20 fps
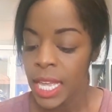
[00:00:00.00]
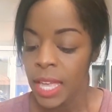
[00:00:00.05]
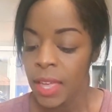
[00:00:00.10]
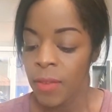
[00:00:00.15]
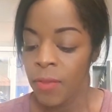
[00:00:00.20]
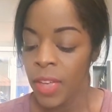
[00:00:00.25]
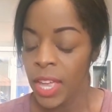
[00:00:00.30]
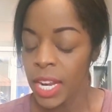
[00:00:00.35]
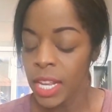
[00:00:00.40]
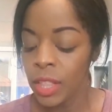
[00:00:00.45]

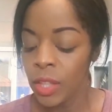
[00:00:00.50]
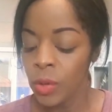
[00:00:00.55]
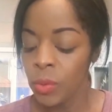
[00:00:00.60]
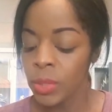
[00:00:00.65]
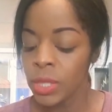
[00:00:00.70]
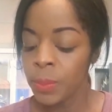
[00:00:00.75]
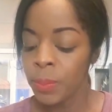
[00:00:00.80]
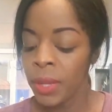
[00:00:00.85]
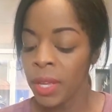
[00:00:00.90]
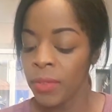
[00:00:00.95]
Fannie Lou was
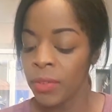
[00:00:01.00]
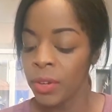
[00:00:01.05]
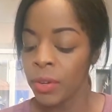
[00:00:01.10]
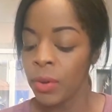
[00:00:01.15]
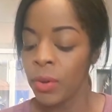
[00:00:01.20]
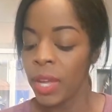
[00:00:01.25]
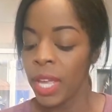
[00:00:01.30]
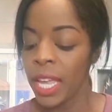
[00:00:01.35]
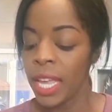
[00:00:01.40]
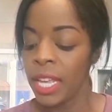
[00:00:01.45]
pivotal
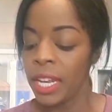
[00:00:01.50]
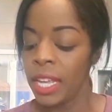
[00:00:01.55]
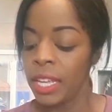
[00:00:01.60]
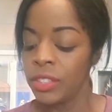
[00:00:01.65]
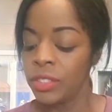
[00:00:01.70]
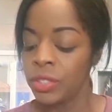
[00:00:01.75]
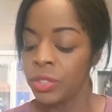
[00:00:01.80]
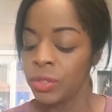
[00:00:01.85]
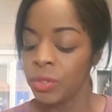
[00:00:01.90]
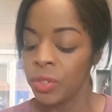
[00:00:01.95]
in
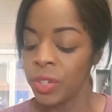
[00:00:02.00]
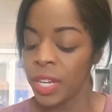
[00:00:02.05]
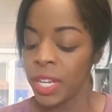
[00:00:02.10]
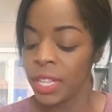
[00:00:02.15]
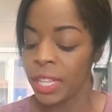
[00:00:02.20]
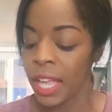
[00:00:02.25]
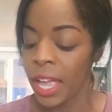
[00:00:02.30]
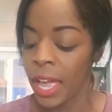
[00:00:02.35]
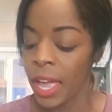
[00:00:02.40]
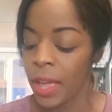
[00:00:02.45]
ensuring
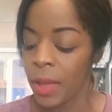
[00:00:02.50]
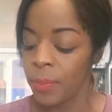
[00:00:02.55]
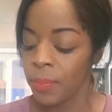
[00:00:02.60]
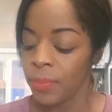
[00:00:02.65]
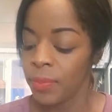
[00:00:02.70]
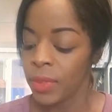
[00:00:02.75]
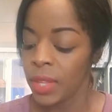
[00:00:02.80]
that